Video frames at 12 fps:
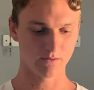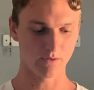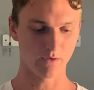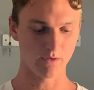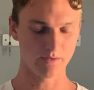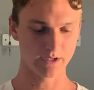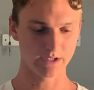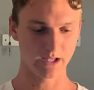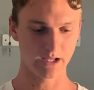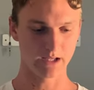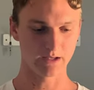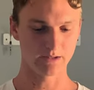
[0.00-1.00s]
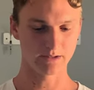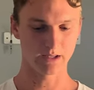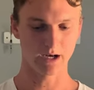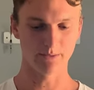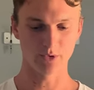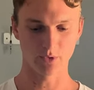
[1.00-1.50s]
all of these things
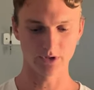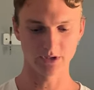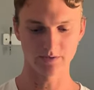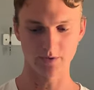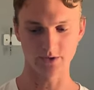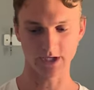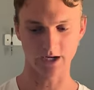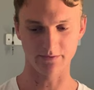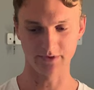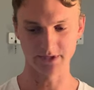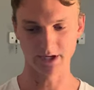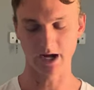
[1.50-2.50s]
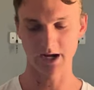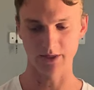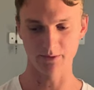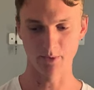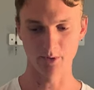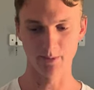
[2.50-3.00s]
that I'm doing just feels like a facade
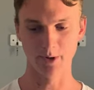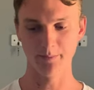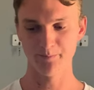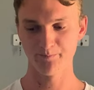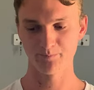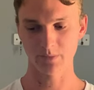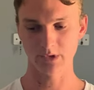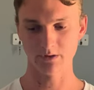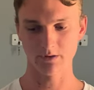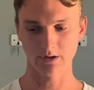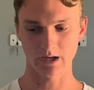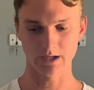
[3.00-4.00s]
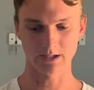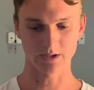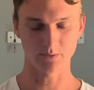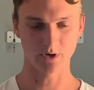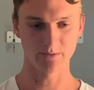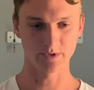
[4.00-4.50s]
at the moment guess
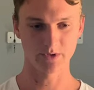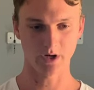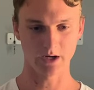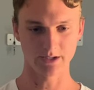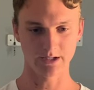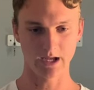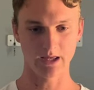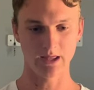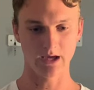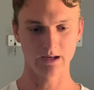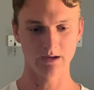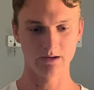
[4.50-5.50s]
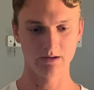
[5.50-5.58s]
that's what I'm just trying to say that